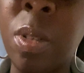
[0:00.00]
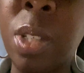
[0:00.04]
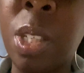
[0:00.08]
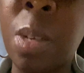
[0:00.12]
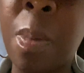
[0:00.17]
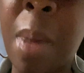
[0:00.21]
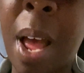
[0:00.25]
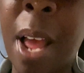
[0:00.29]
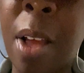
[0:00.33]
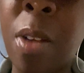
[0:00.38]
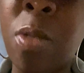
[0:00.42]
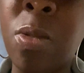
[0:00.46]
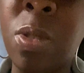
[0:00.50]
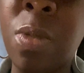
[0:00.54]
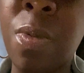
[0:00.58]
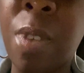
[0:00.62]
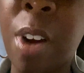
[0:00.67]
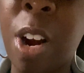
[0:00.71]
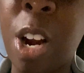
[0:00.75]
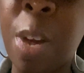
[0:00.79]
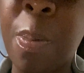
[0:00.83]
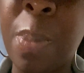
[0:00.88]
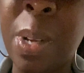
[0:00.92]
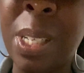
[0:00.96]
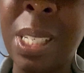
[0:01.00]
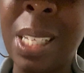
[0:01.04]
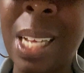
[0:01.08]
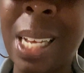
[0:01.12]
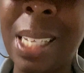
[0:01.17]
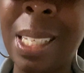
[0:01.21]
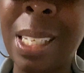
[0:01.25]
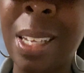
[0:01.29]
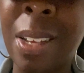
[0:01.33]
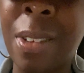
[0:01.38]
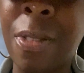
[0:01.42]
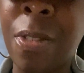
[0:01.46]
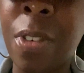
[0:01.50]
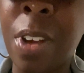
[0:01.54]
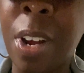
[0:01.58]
Somebody who's very possessive